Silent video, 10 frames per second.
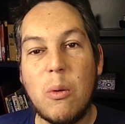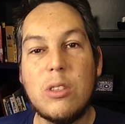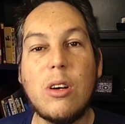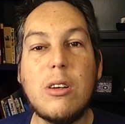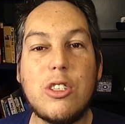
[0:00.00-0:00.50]

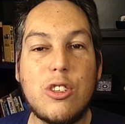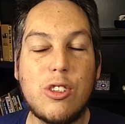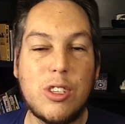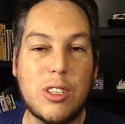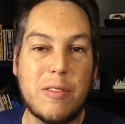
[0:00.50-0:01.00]
When talking to
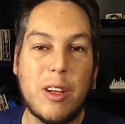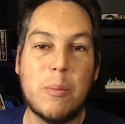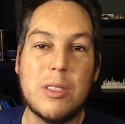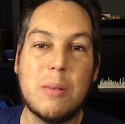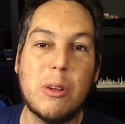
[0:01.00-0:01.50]
junior
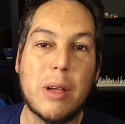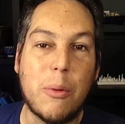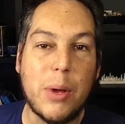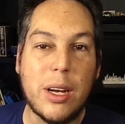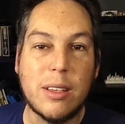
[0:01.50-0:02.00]
developers about
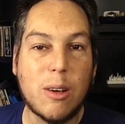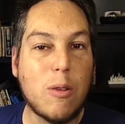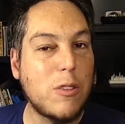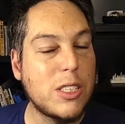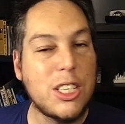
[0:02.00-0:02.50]
career, the
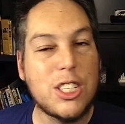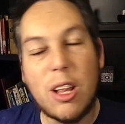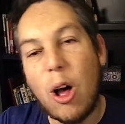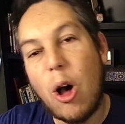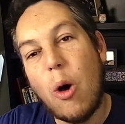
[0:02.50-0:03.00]

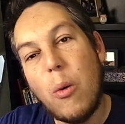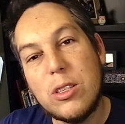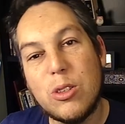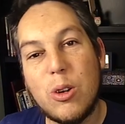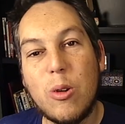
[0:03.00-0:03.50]
conversation
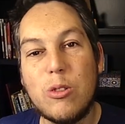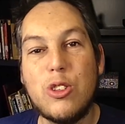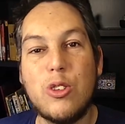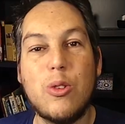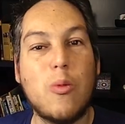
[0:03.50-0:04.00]
always
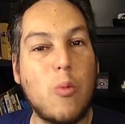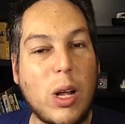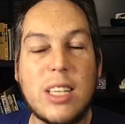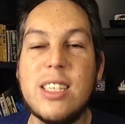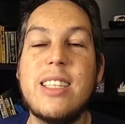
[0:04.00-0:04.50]
goes to
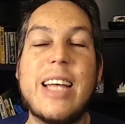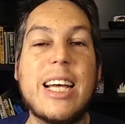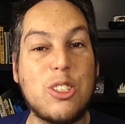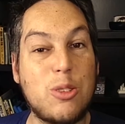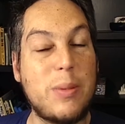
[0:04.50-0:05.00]
what does it
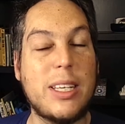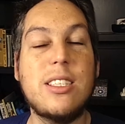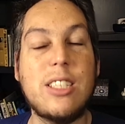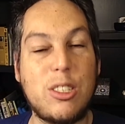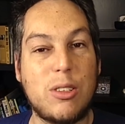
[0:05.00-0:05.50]
take to be
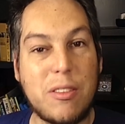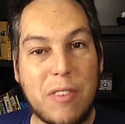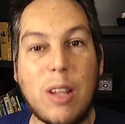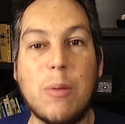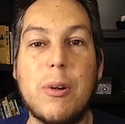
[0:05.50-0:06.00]
a senior
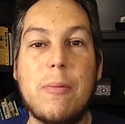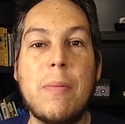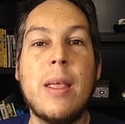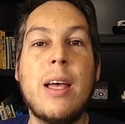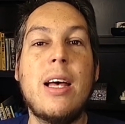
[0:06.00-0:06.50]
developer.
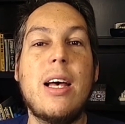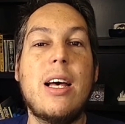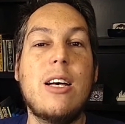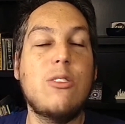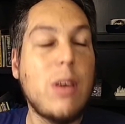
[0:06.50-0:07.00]

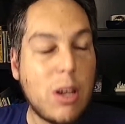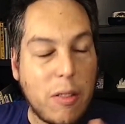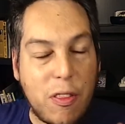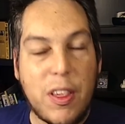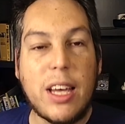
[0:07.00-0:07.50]
So I
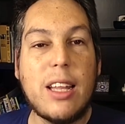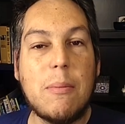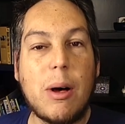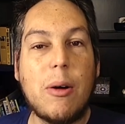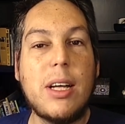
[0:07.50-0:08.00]
got
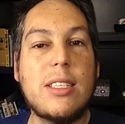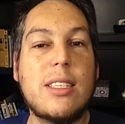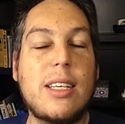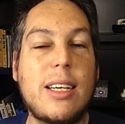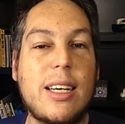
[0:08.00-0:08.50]
thinking about
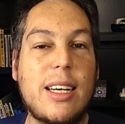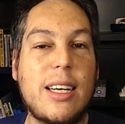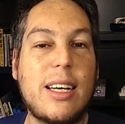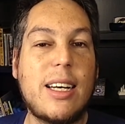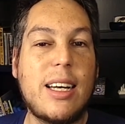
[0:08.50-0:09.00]
it,
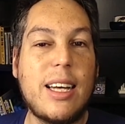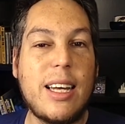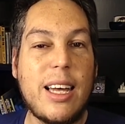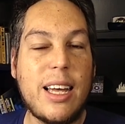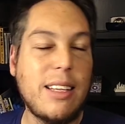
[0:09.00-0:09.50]
uh,
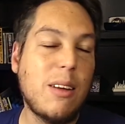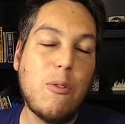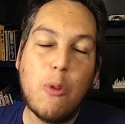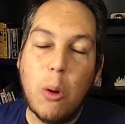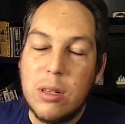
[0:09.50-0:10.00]
and
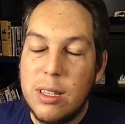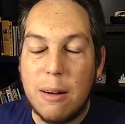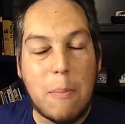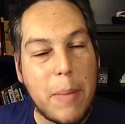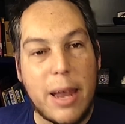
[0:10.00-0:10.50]
of course
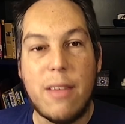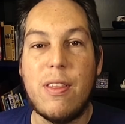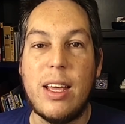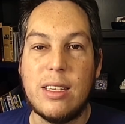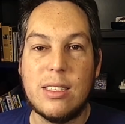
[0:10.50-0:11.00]
there are many
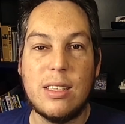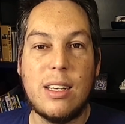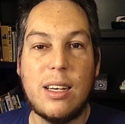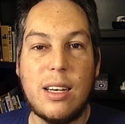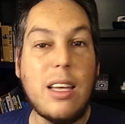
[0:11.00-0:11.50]
things,
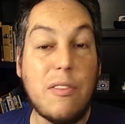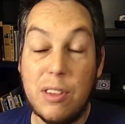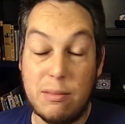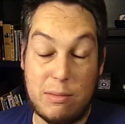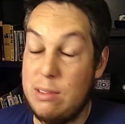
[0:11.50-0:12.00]
uh,
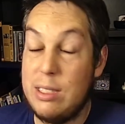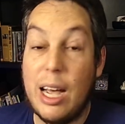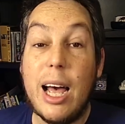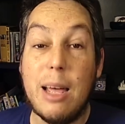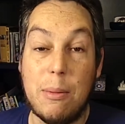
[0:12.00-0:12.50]
even
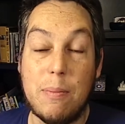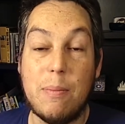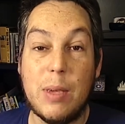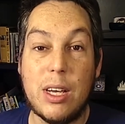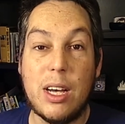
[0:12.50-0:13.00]

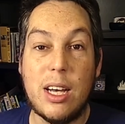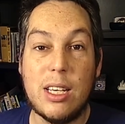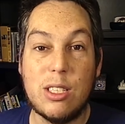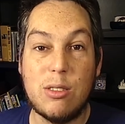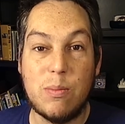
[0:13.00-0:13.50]
time,
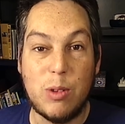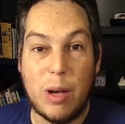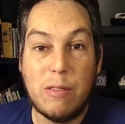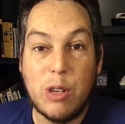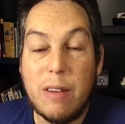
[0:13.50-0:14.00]
because you,
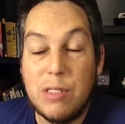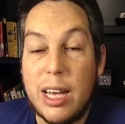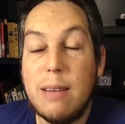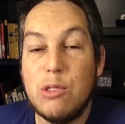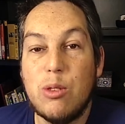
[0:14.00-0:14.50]
you have to have
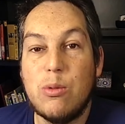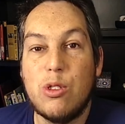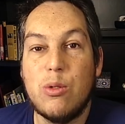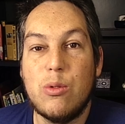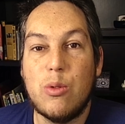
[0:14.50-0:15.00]
time
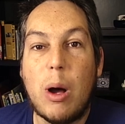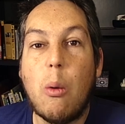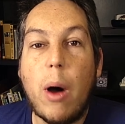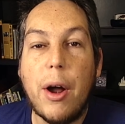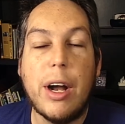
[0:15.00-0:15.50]
to, to, to
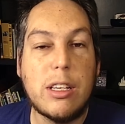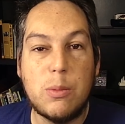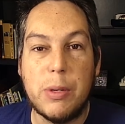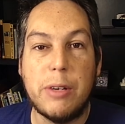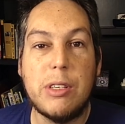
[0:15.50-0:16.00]
acquire
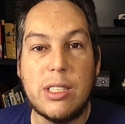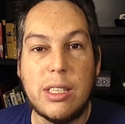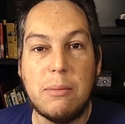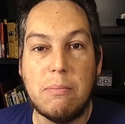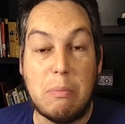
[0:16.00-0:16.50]

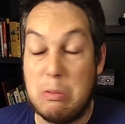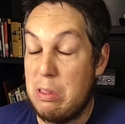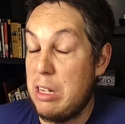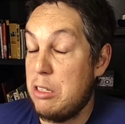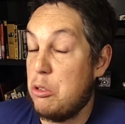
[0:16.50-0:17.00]
experience in
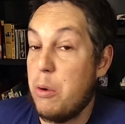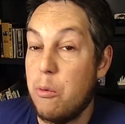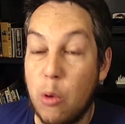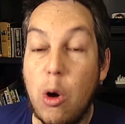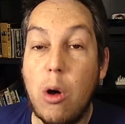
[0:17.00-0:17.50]
things
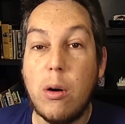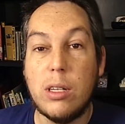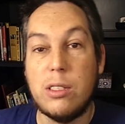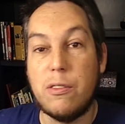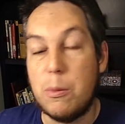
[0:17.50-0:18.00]
going
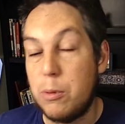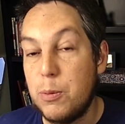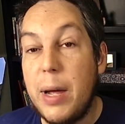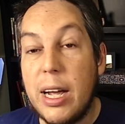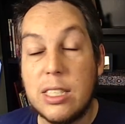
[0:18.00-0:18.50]
wrong in different
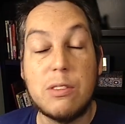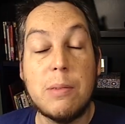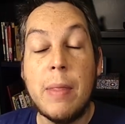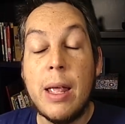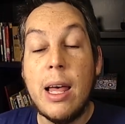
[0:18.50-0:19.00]

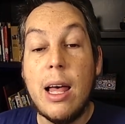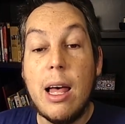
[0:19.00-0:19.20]
perspectives.